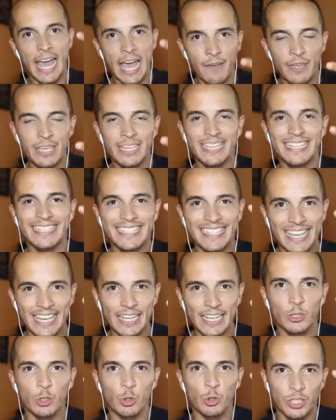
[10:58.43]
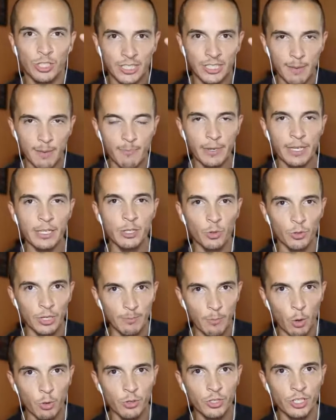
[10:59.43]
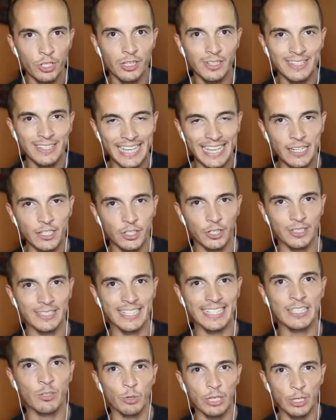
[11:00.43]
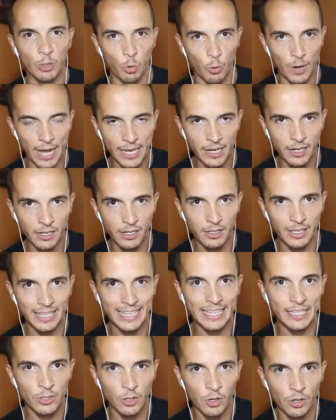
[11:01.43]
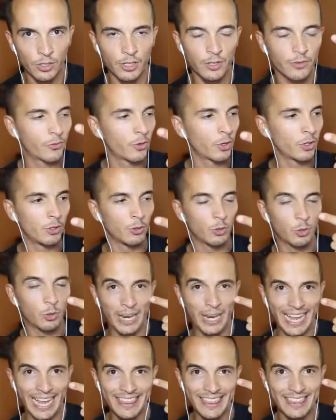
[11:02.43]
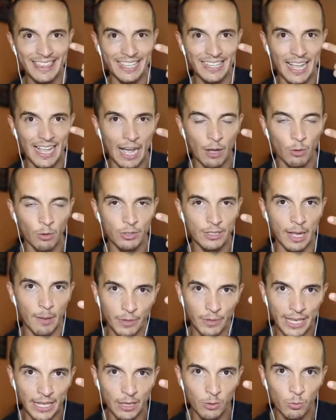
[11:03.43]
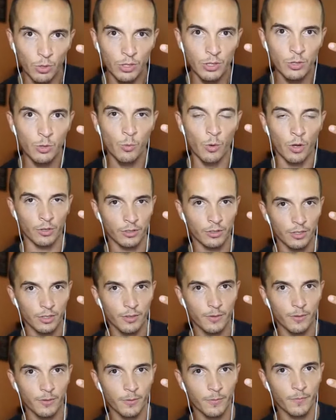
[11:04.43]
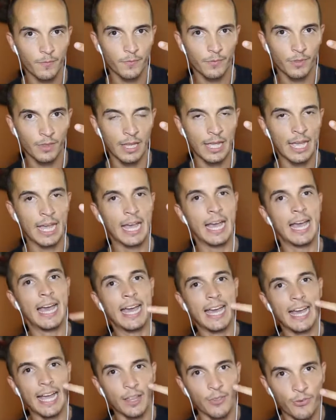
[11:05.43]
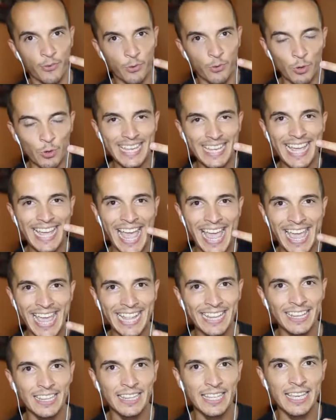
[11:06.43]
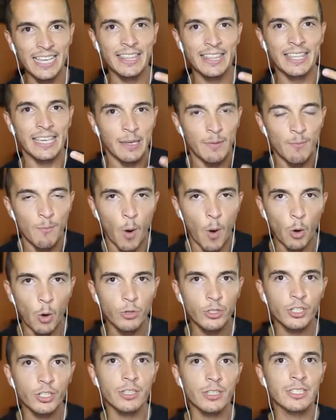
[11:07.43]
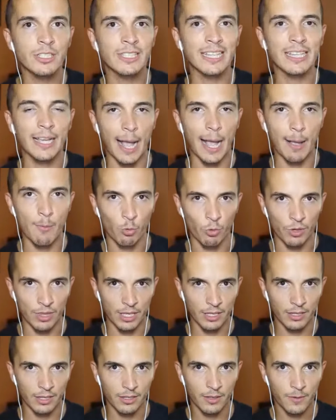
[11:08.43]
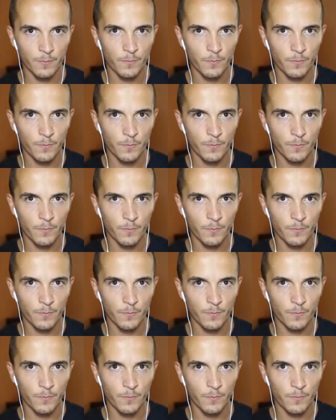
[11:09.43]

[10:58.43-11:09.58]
Having a skill to step into emotional tension required in order for you to get that outcome, get what you want. And 3, handling the emotions that come with it.